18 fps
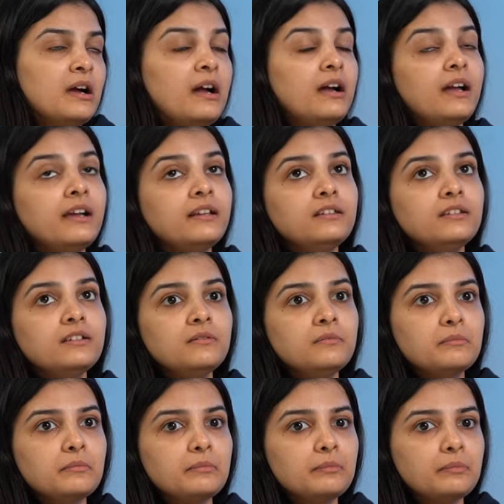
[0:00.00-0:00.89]
I
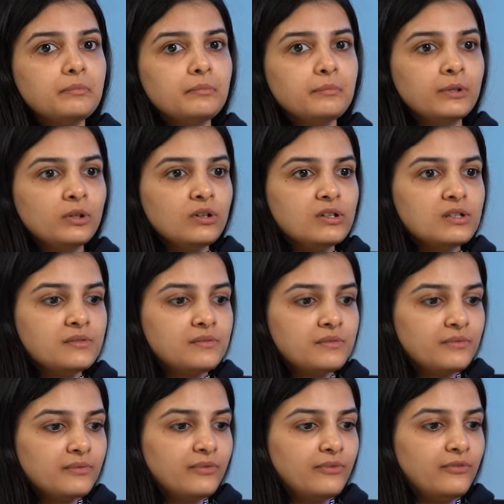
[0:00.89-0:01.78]
think
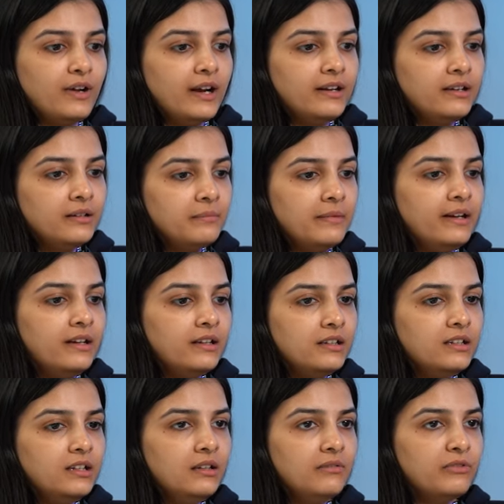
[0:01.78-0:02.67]
because
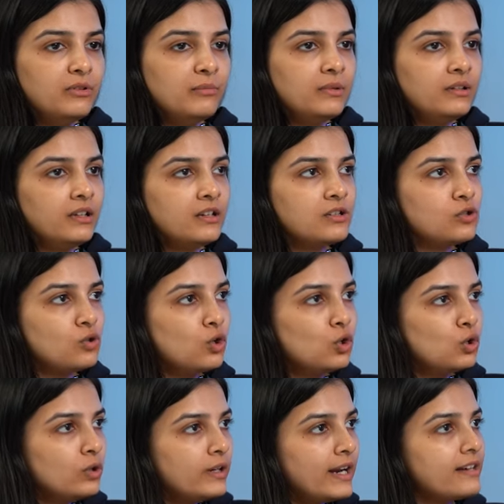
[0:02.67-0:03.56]
fundamentally women are
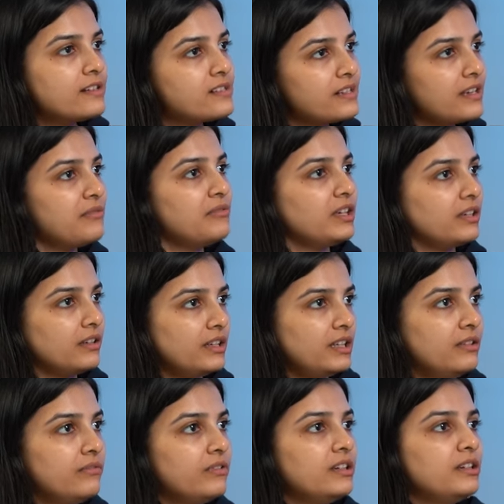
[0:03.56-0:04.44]
so good at saving.
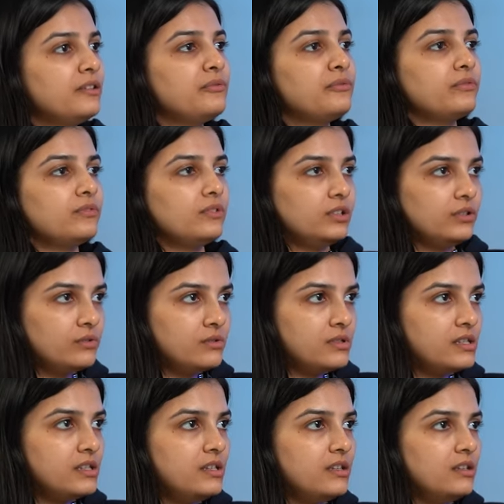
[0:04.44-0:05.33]
Even if
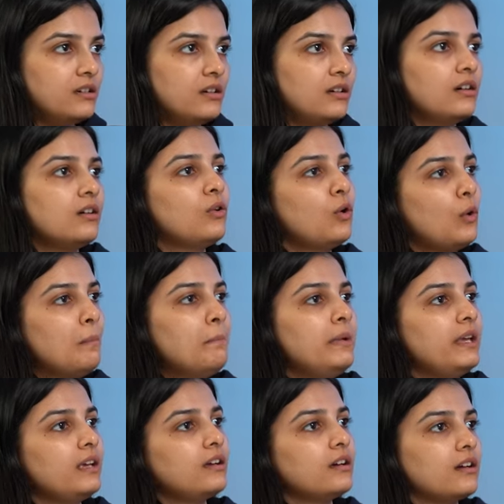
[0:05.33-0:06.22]
you see a
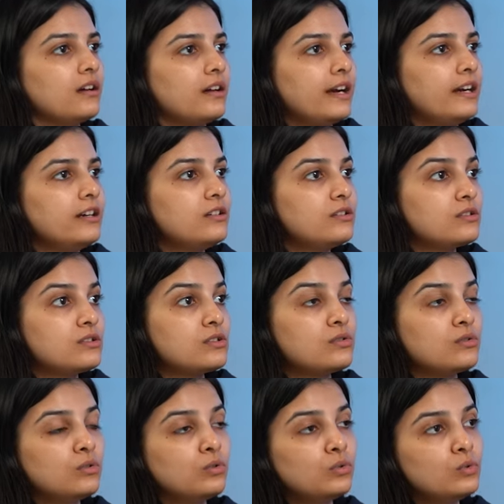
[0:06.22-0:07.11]
homemaker, right,
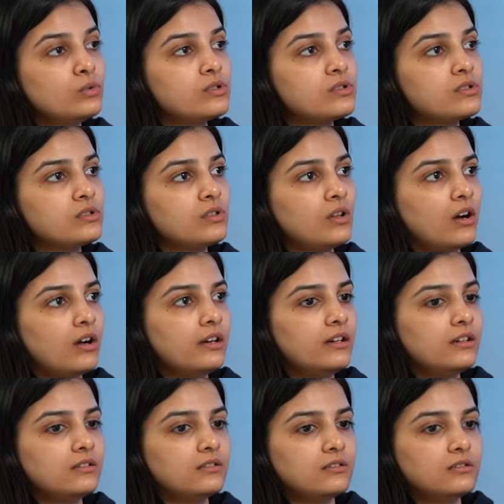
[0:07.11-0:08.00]
who's
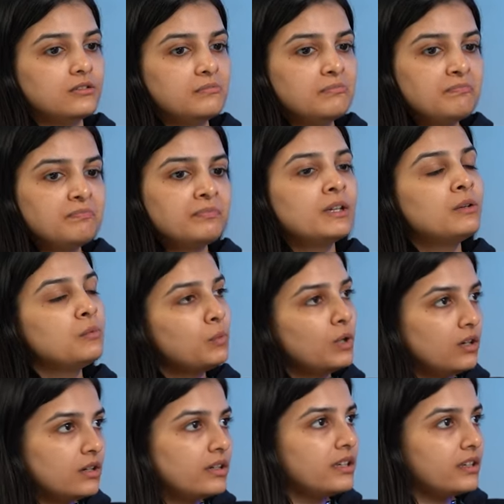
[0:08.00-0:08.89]
not uh,
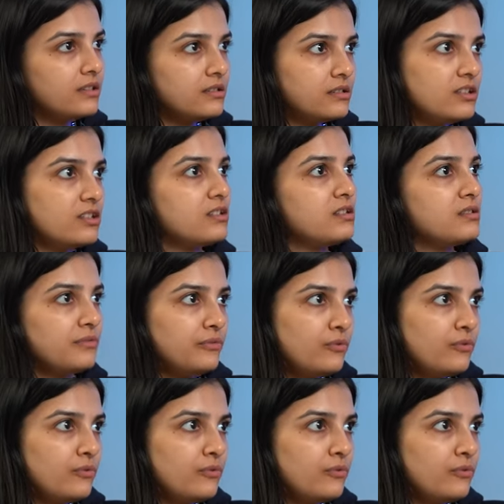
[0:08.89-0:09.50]
working, just yeah.